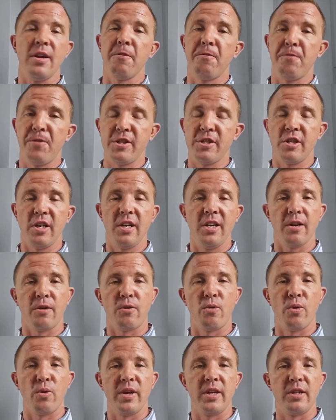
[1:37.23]
Officially,
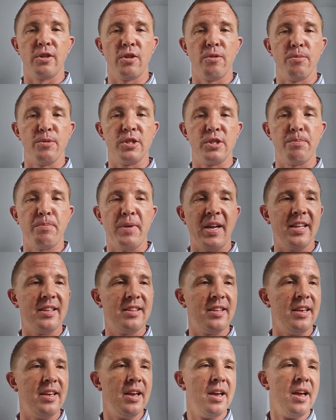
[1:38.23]
according to the
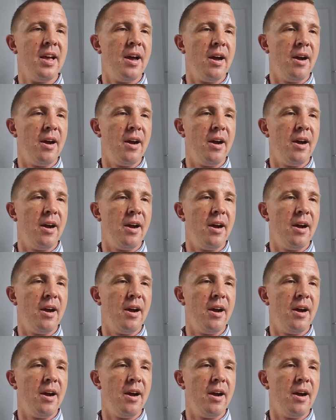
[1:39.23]
municipality,